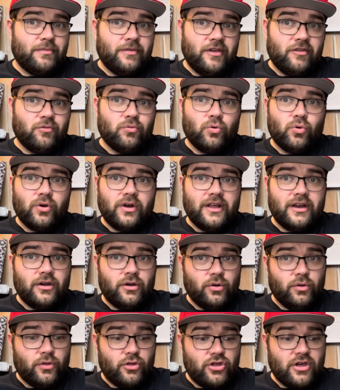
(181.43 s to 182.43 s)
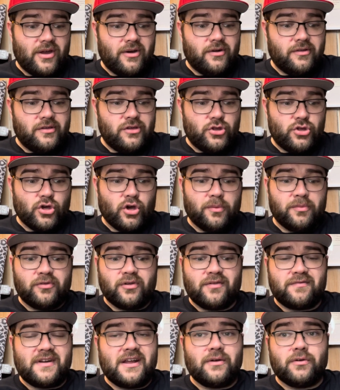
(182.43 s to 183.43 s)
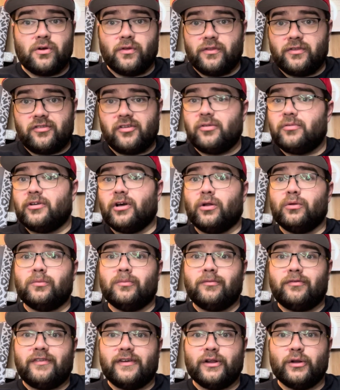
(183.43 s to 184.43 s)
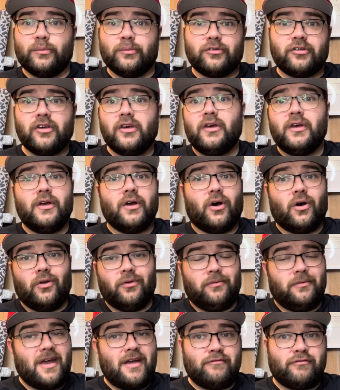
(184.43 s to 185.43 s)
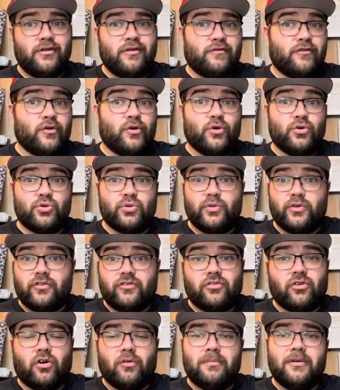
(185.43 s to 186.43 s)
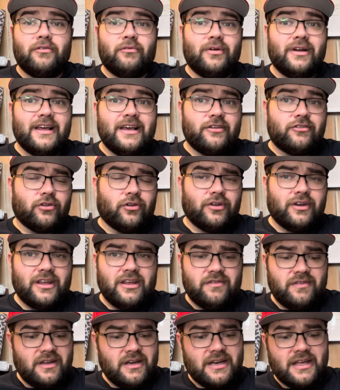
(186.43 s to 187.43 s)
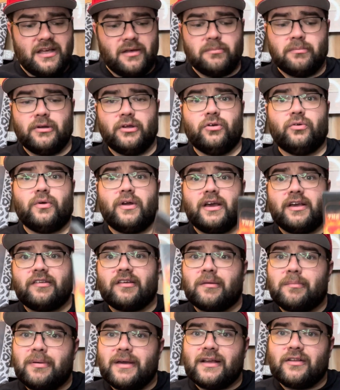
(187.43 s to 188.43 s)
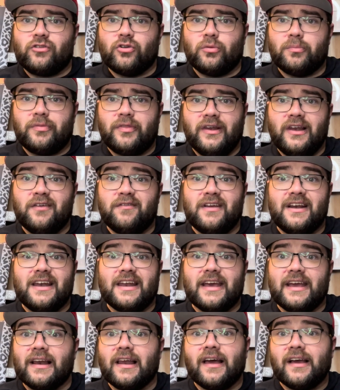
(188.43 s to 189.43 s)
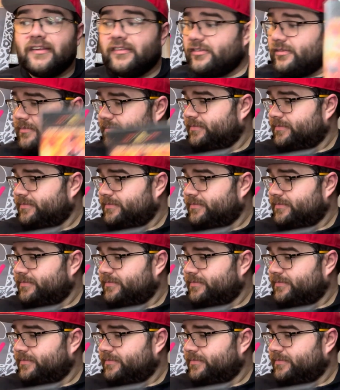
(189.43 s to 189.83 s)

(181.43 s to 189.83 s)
this one in another charity shop. So I've now got the two Dalton films on every version that's sort of been released on DVD and Blu-ray. So I picked up The Living Daylights.